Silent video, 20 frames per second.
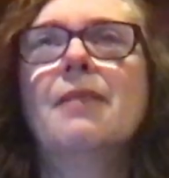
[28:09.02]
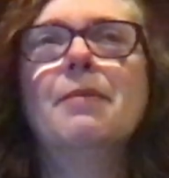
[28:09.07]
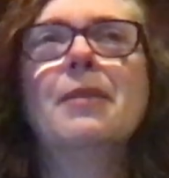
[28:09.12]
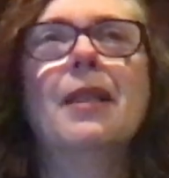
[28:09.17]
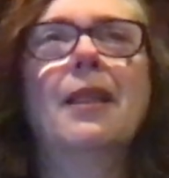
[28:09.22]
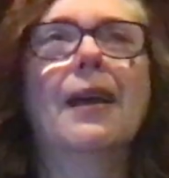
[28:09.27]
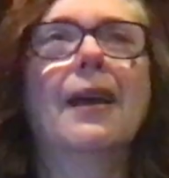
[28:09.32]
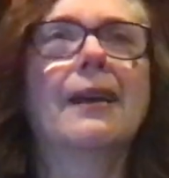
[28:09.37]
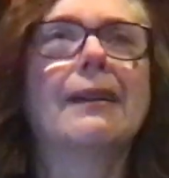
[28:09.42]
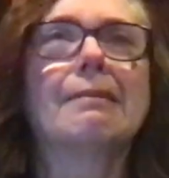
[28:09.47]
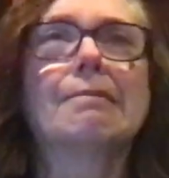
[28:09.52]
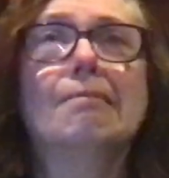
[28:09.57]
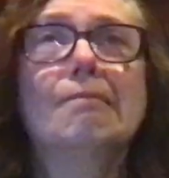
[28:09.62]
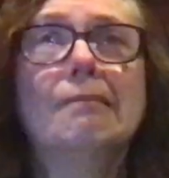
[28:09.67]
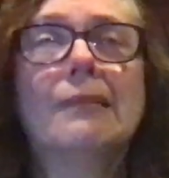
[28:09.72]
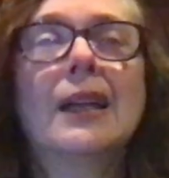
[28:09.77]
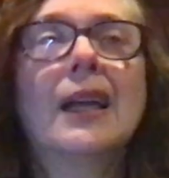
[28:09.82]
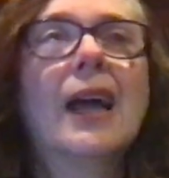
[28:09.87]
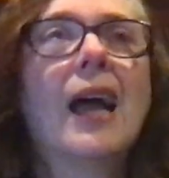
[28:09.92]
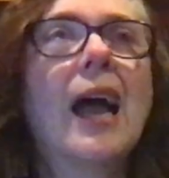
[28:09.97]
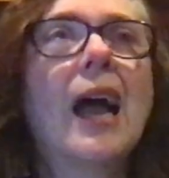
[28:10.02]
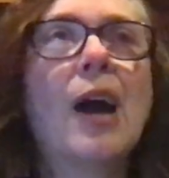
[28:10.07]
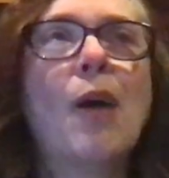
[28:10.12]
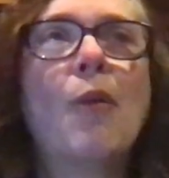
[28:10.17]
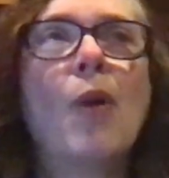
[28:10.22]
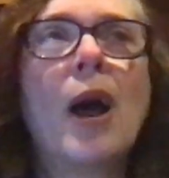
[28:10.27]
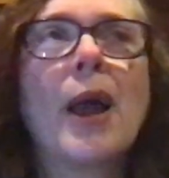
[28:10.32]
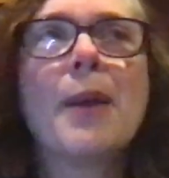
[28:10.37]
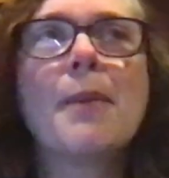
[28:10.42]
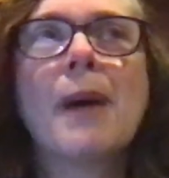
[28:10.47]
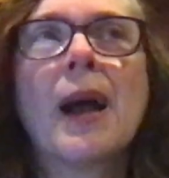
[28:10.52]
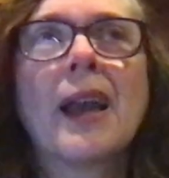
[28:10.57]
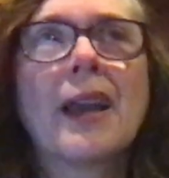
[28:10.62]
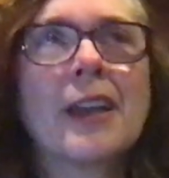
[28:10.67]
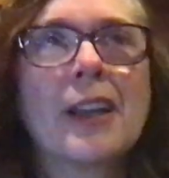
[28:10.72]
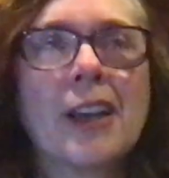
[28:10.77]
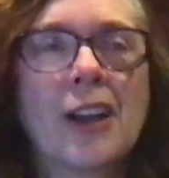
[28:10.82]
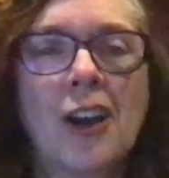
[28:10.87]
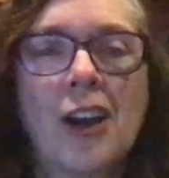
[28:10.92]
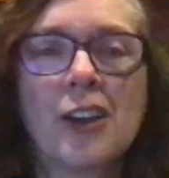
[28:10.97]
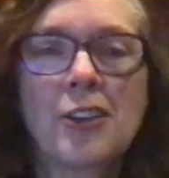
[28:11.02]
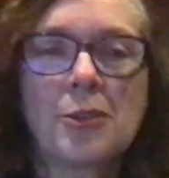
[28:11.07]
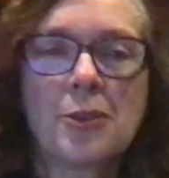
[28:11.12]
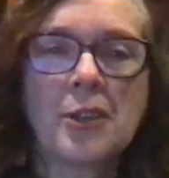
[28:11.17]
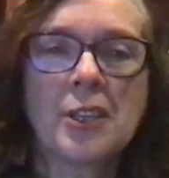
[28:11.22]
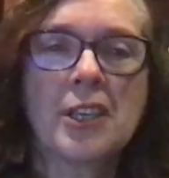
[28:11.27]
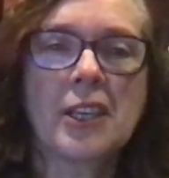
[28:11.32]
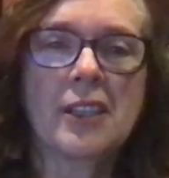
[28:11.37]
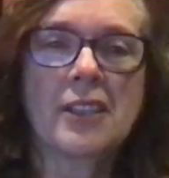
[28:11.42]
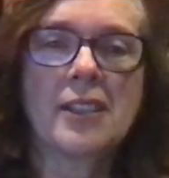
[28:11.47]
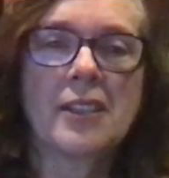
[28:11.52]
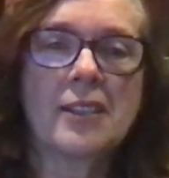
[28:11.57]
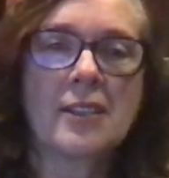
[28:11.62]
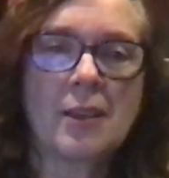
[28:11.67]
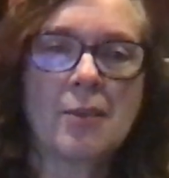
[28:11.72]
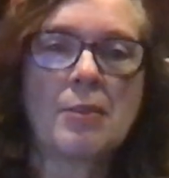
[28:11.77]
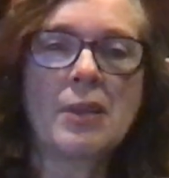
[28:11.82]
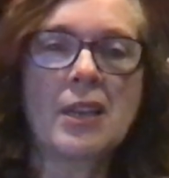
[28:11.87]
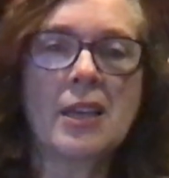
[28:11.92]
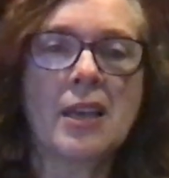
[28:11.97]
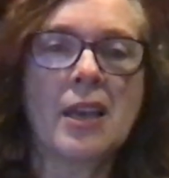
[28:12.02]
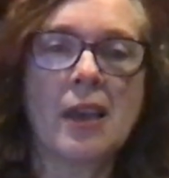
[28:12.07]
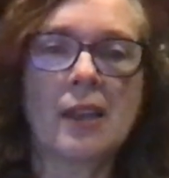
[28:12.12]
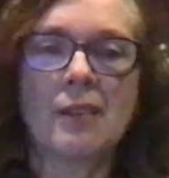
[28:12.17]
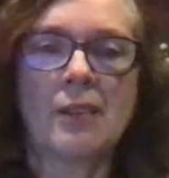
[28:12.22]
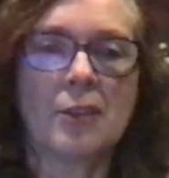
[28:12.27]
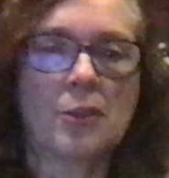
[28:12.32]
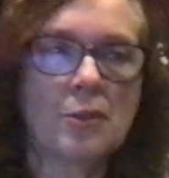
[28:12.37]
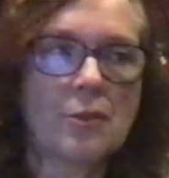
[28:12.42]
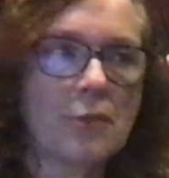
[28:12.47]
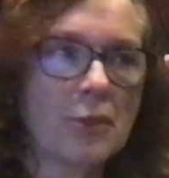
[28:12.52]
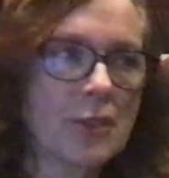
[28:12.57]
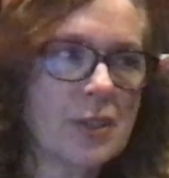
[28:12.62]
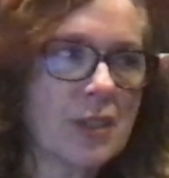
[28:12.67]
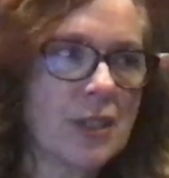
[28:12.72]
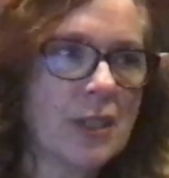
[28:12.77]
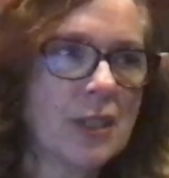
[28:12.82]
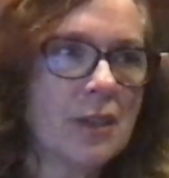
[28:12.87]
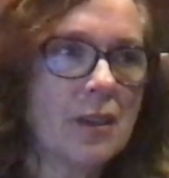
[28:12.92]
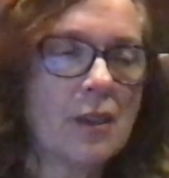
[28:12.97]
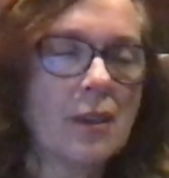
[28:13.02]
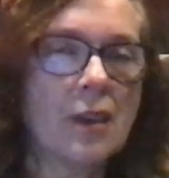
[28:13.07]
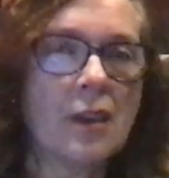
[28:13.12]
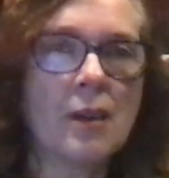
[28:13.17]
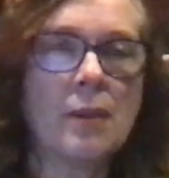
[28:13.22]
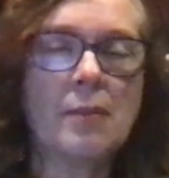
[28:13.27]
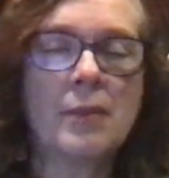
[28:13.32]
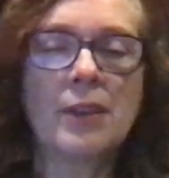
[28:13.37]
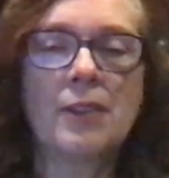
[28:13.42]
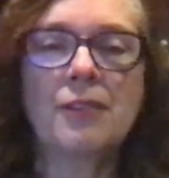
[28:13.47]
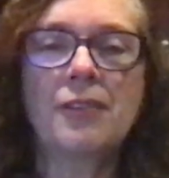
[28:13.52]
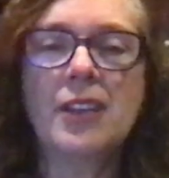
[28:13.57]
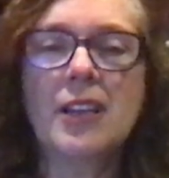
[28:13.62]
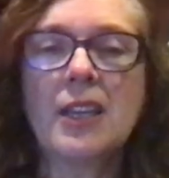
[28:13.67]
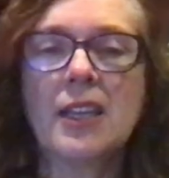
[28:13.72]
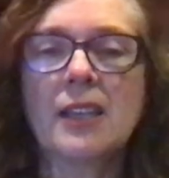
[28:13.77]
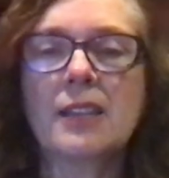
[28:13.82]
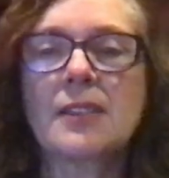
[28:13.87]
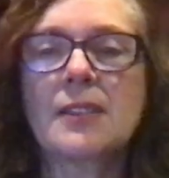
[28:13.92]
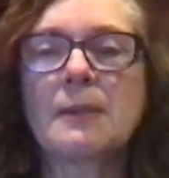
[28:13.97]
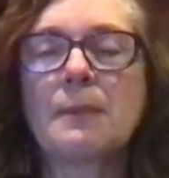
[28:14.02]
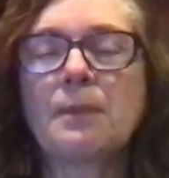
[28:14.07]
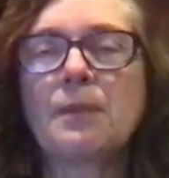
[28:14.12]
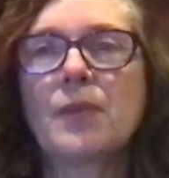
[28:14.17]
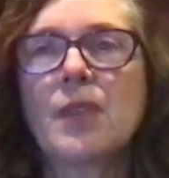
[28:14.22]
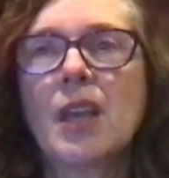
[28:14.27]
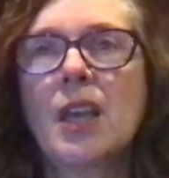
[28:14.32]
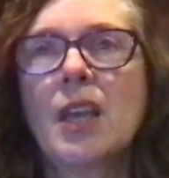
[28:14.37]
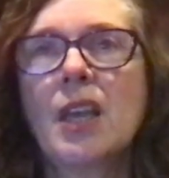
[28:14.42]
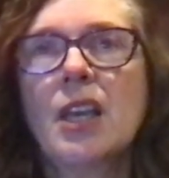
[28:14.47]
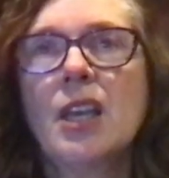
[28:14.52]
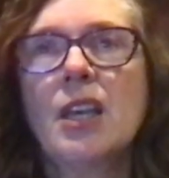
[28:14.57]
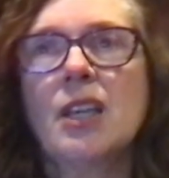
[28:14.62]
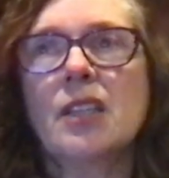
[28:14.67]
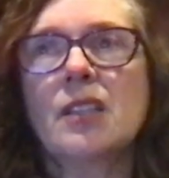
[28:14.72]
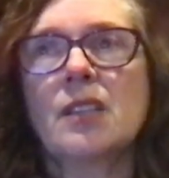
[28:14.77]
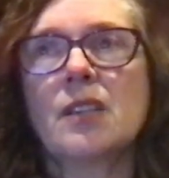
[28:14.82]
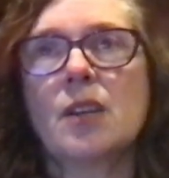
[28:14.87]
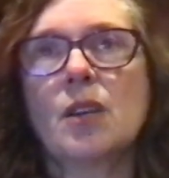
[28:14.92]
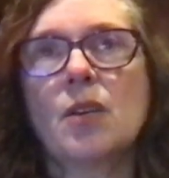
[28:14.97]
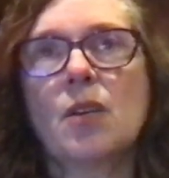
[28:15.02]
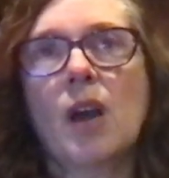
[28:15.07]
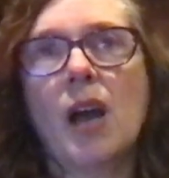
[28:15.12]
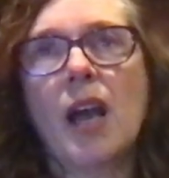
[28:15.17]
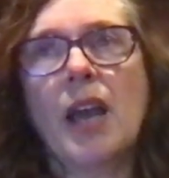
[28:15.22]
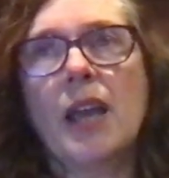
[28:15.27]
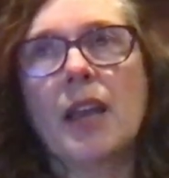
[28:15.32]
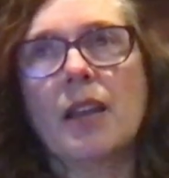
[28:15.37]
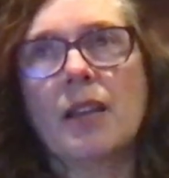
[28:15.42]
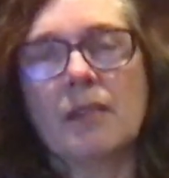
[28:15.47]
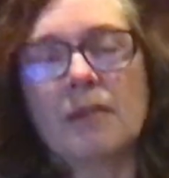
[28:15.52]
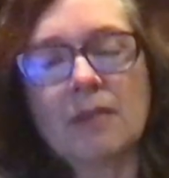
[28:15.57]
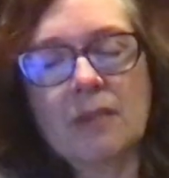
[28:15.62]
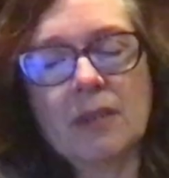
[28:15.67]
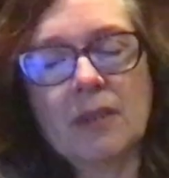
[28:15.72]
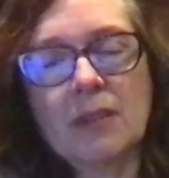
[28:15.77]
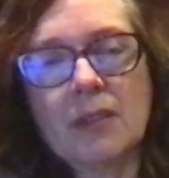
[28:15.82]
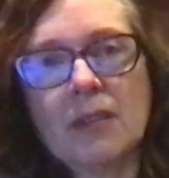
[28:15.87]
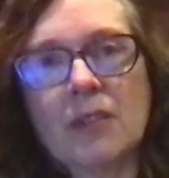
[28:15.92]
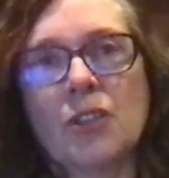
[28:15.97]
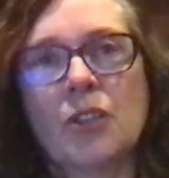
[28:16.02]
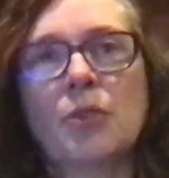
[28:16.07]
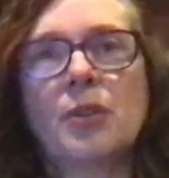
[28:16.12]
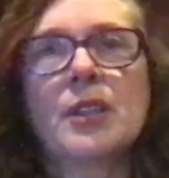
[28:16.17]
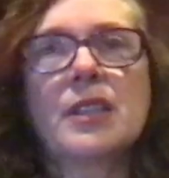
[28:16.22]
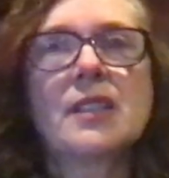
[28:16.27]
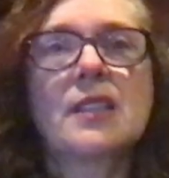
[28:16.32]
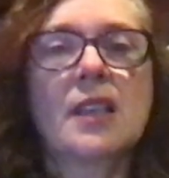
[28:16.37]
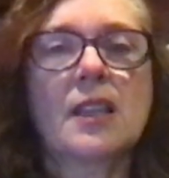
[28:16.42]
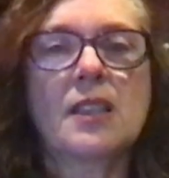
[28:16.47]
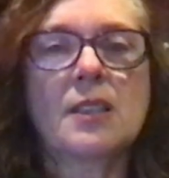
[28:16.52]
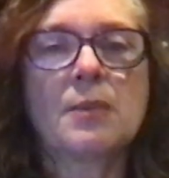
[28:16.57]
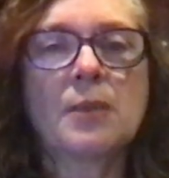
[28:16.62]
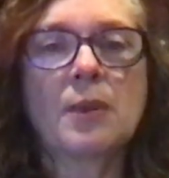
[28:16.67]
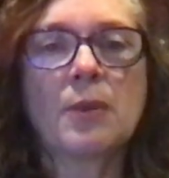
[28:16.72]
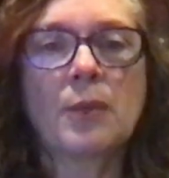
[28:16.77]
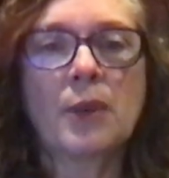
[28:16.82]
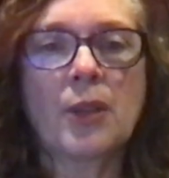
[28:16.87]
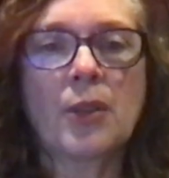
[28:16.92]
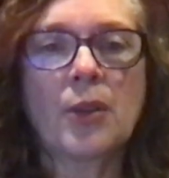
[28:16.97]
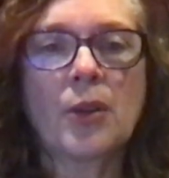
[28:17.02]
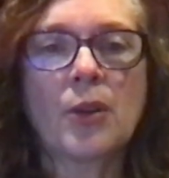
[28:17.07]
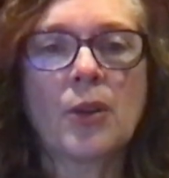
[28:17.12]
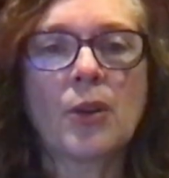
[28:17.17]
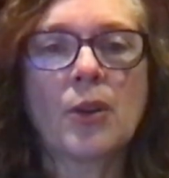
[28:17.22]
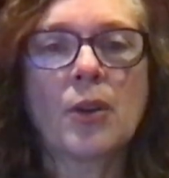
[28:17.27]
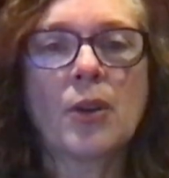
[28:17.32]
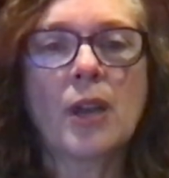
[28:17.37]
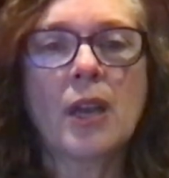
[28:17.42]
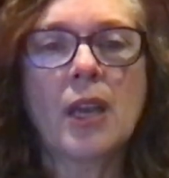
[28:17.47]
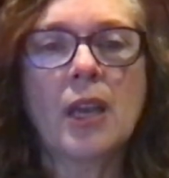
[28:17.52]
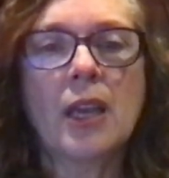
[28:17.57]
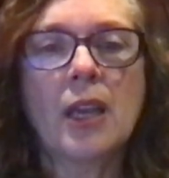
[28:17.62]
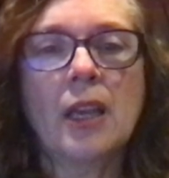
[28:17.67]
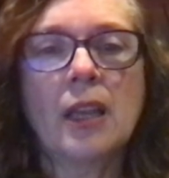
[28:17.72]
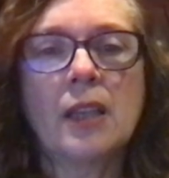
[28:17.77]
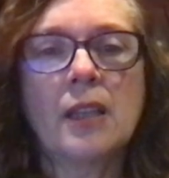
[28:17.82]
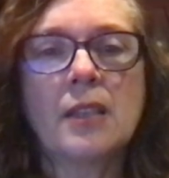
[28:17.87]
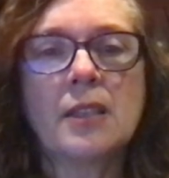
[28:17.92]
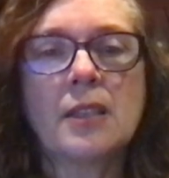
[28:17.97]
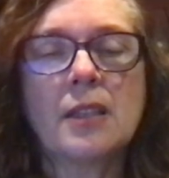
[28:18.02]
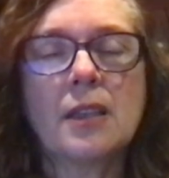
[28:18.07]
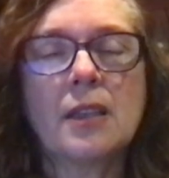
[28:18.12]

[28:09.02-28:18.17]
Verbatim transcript: I'm like, why am I going to contradict somebody at the university um, in Phoenix? So I do an assessment with her, and